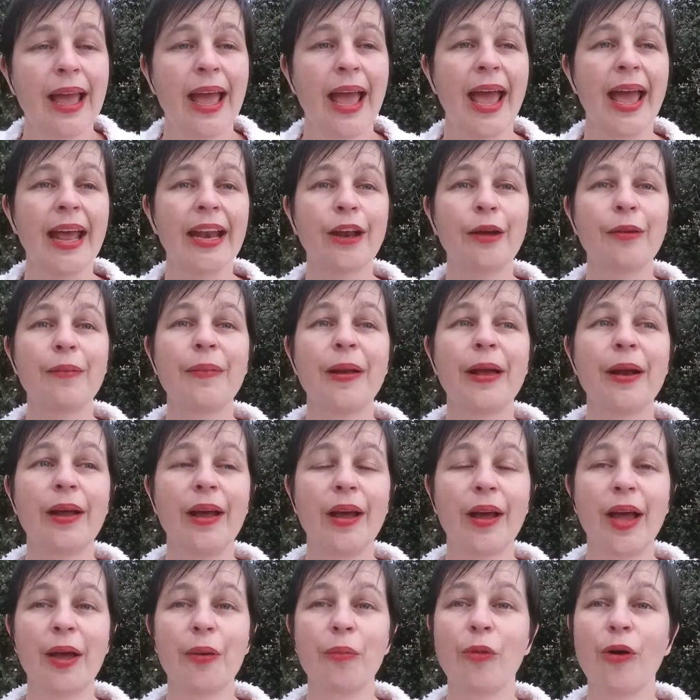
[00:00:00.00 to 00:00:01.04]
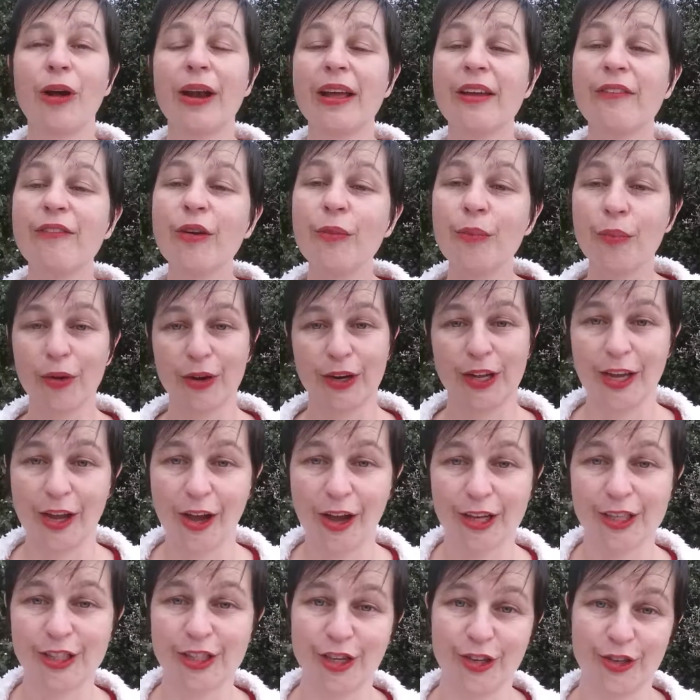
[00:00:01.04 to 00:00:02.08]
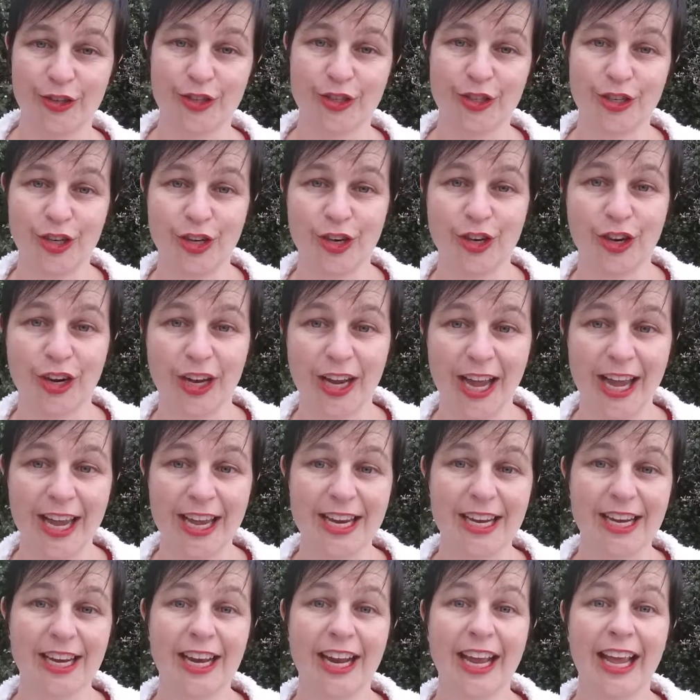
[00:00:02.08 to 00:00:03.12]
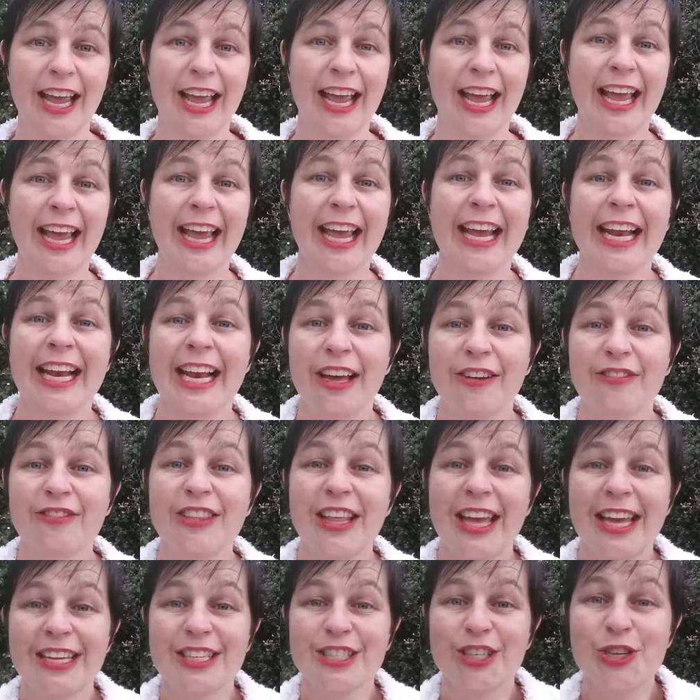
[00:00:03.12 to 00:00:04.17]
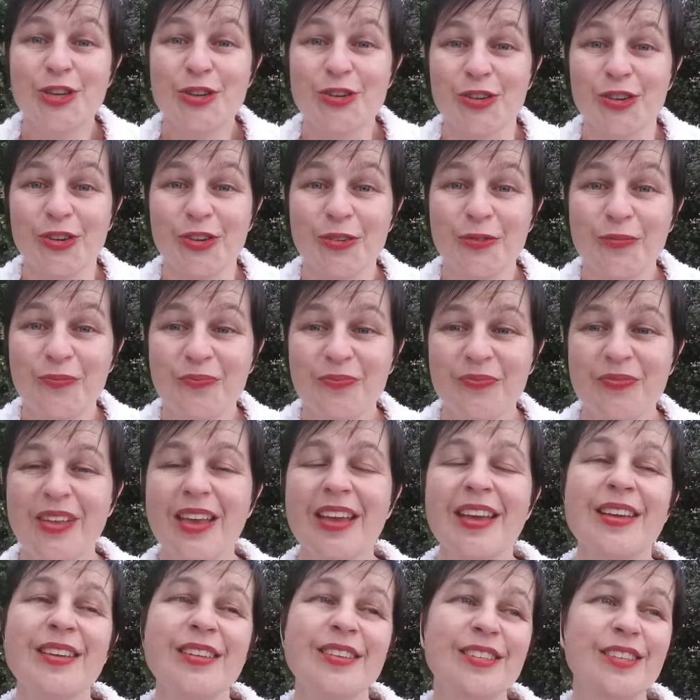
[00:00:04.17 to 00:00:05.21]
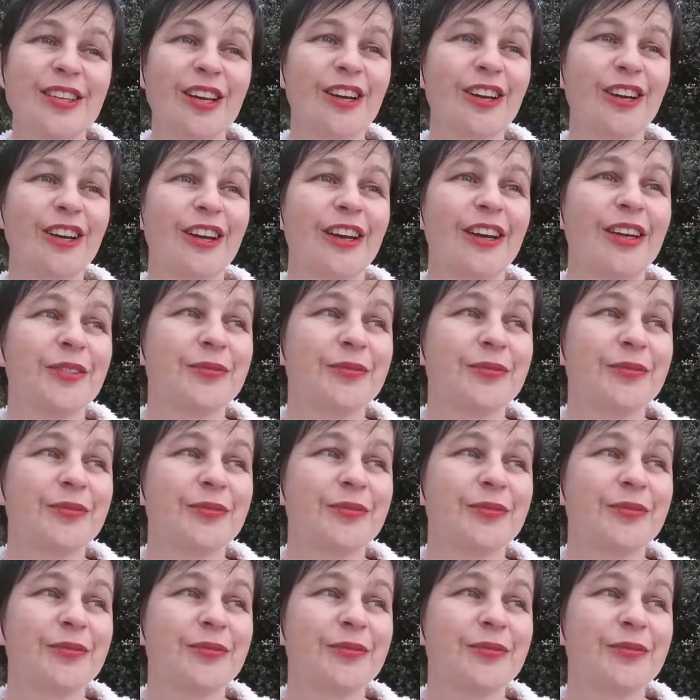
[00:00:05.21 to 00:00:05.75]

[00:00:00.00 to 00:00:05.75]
And no matter, and whatever body I chose to create, he loved that too. So,